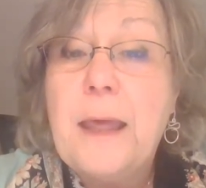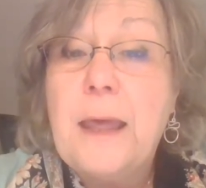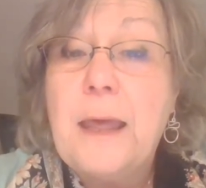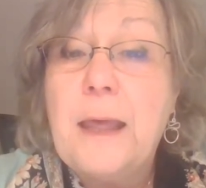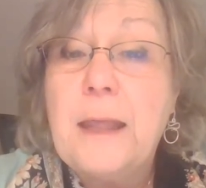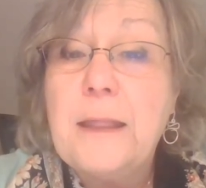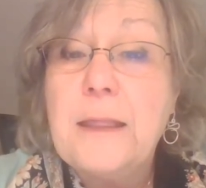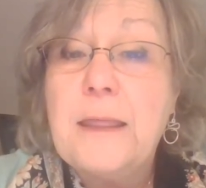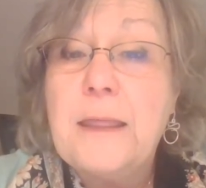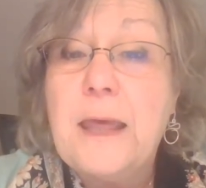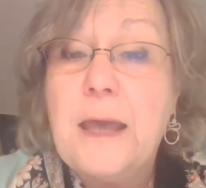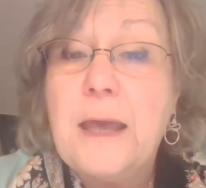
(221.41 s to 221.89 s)

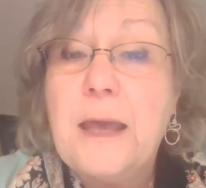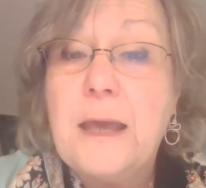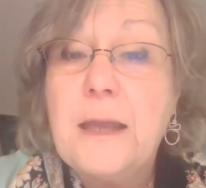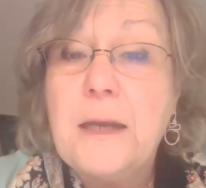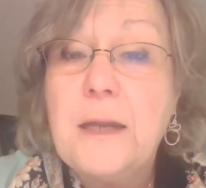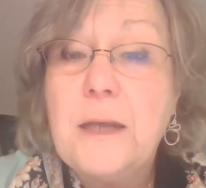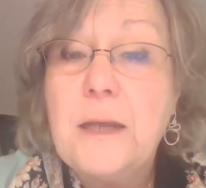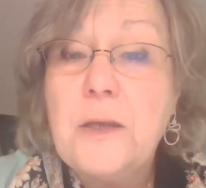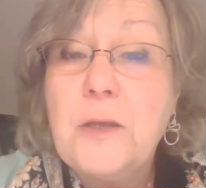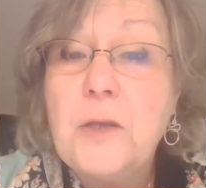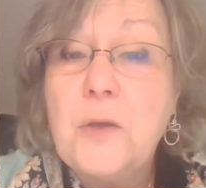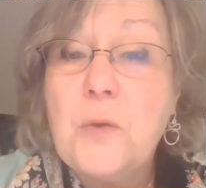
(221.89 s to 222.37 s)
and
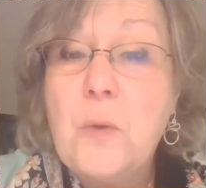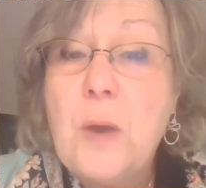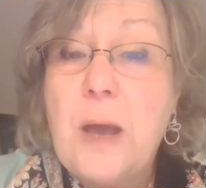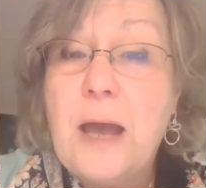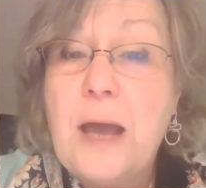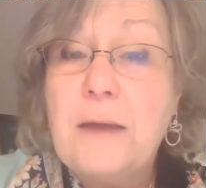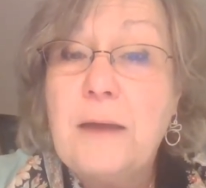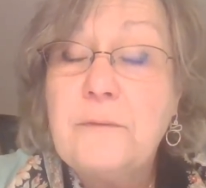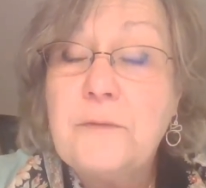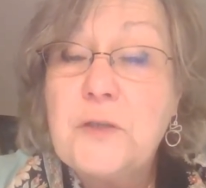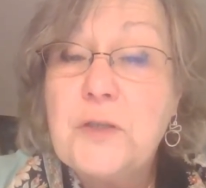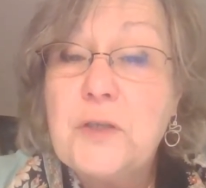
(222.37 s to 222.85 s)
then you
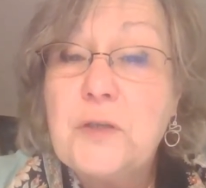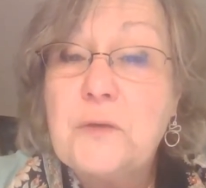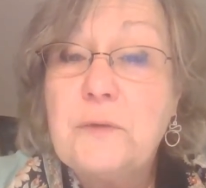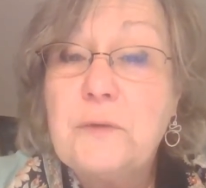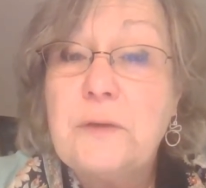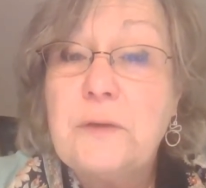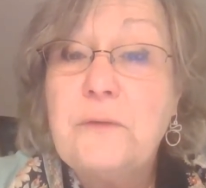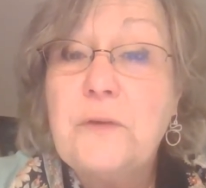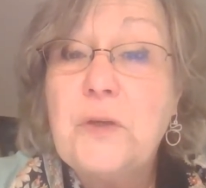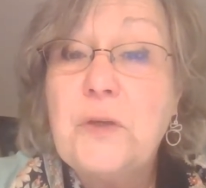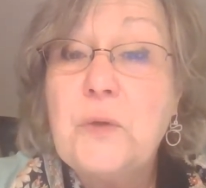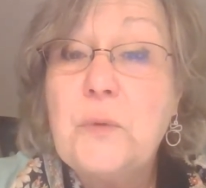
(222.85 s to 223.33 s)
have to
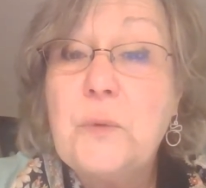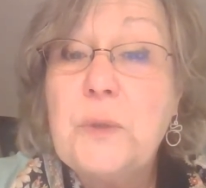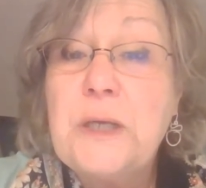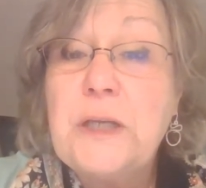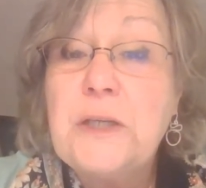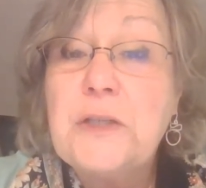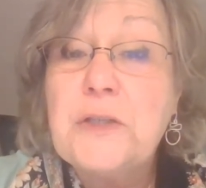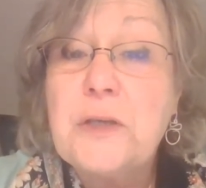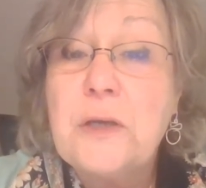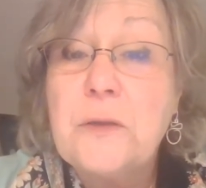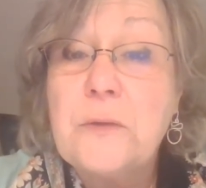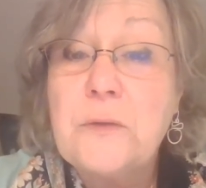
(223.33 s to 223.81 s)
review
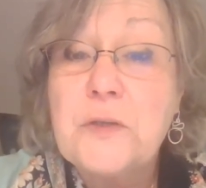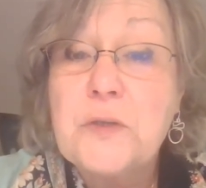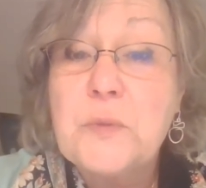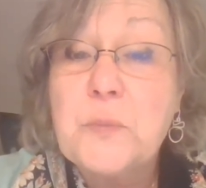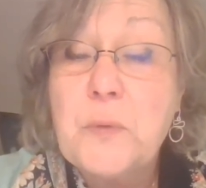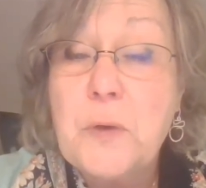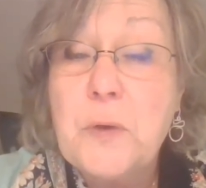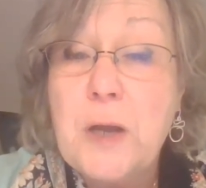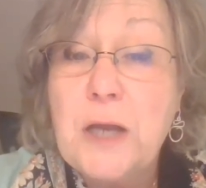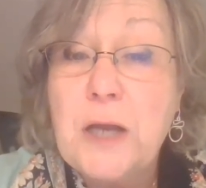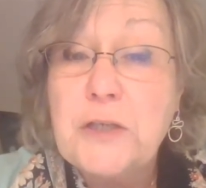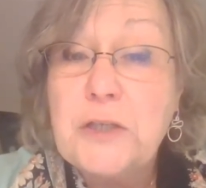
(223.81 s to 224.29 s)
each other's
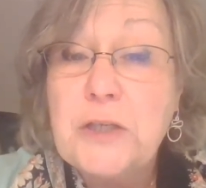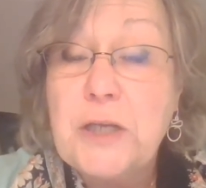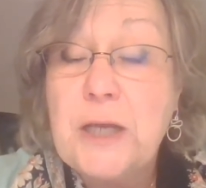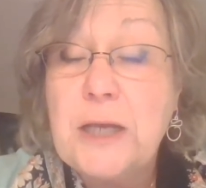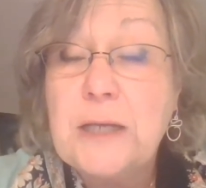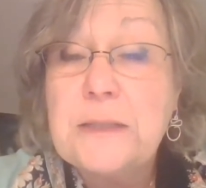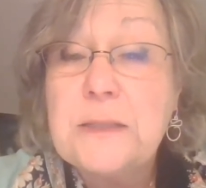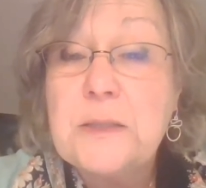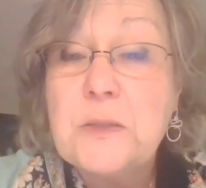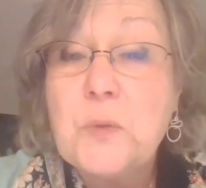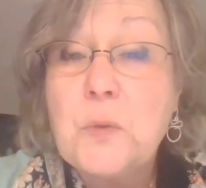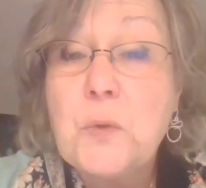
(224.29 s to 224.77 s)

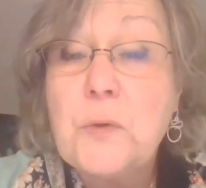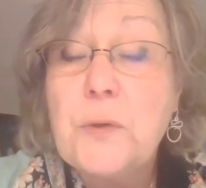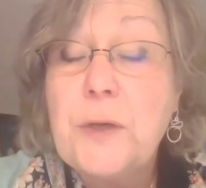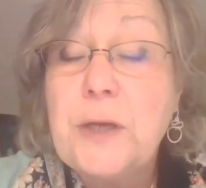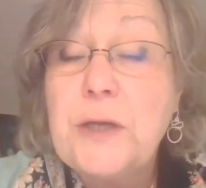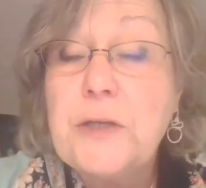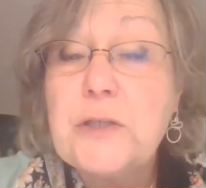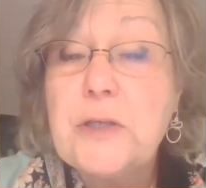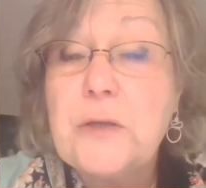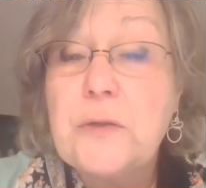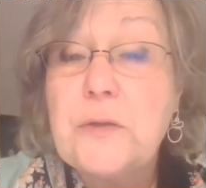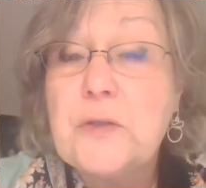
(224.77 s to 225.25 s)
projects, score
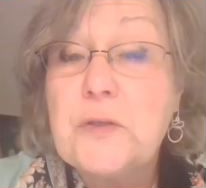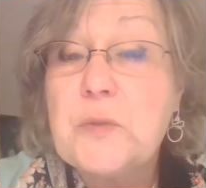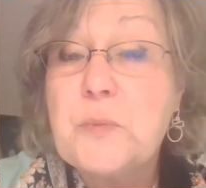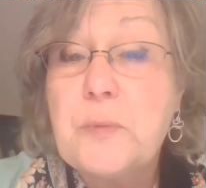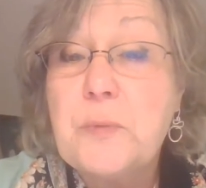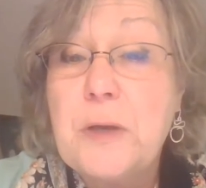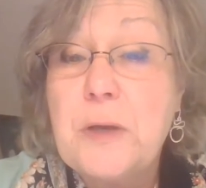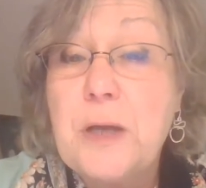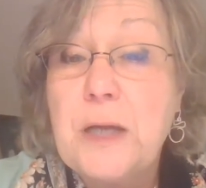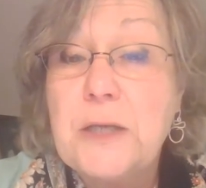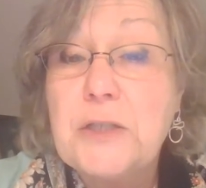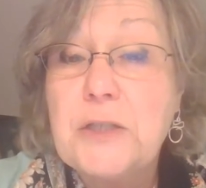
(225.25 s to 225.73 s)
each other's
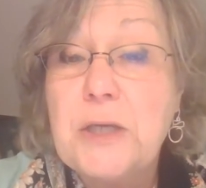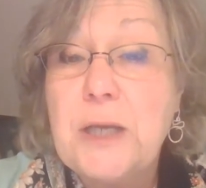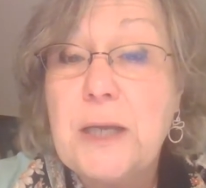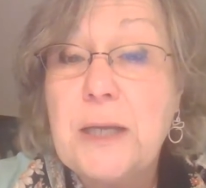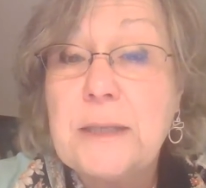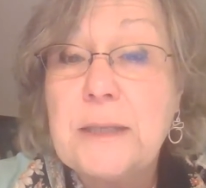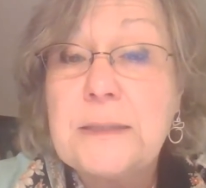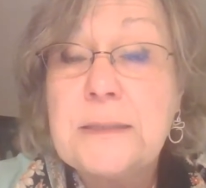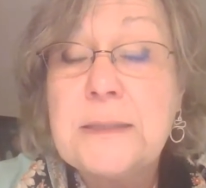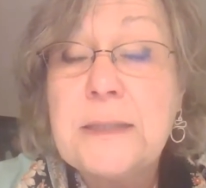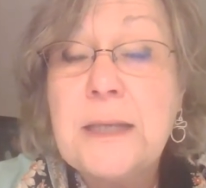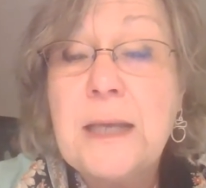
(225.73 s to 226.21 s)

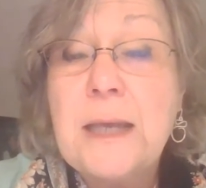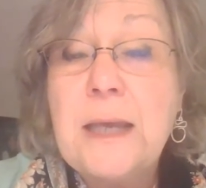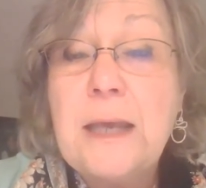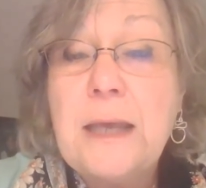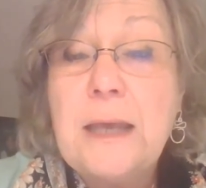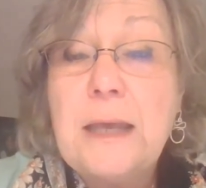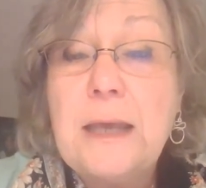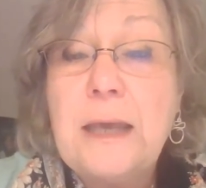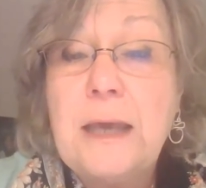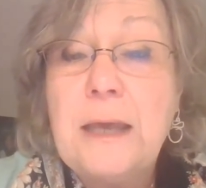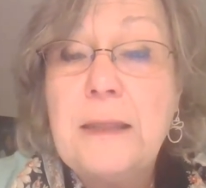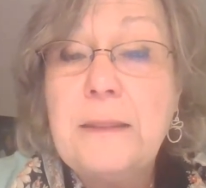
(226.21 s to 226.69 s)
projects,
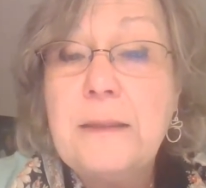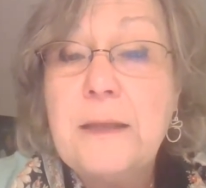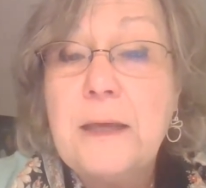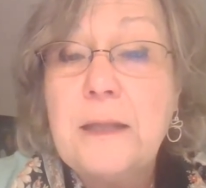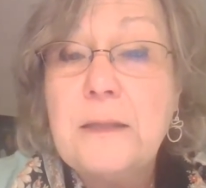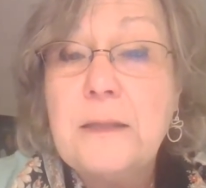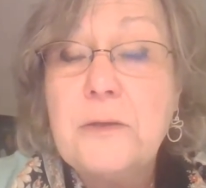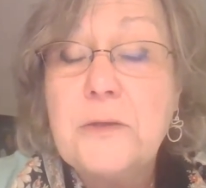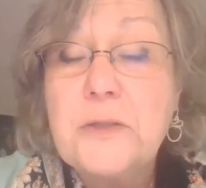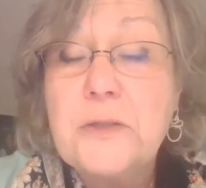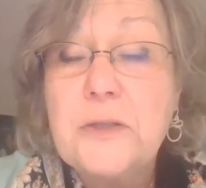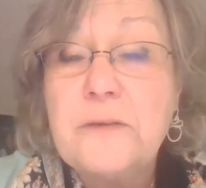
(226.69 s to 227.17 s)
and
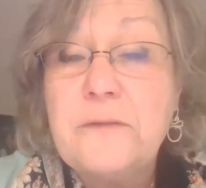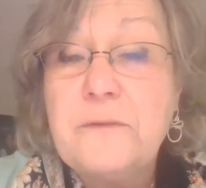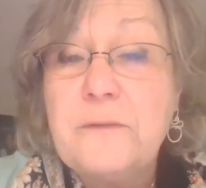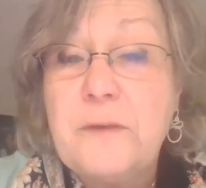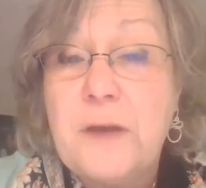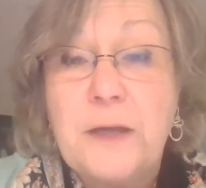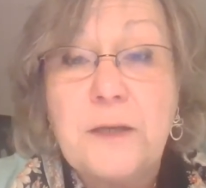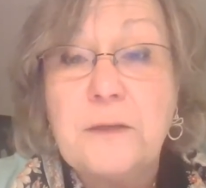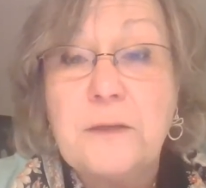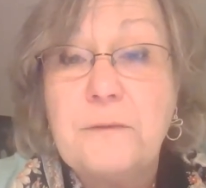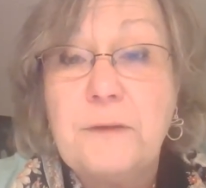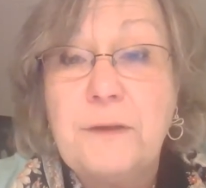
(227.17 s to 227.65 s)
then there's a
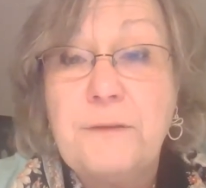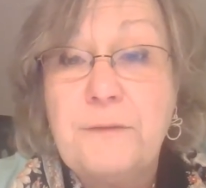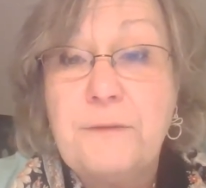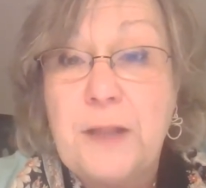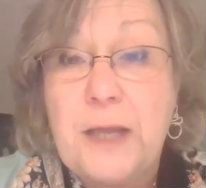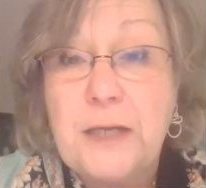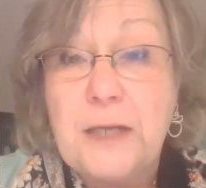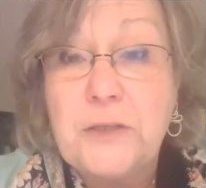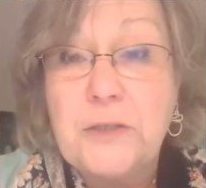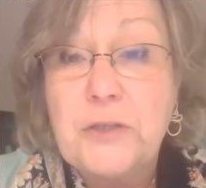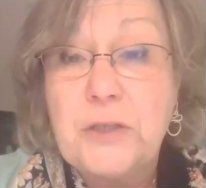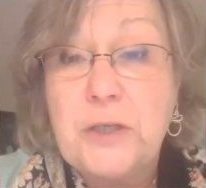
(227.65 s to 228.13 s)
final
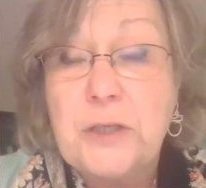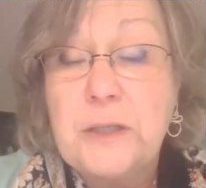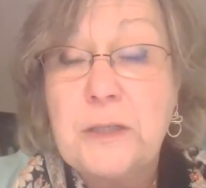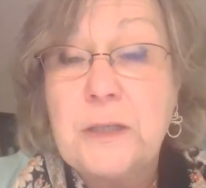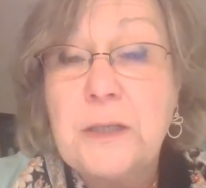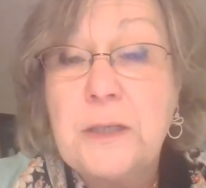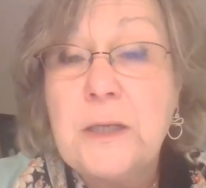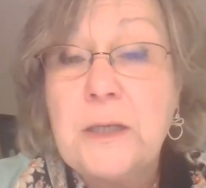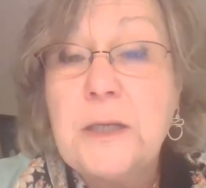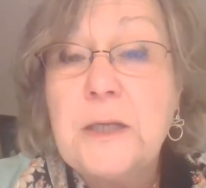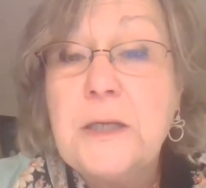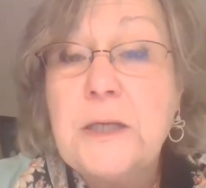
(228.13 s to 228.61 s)
reflection.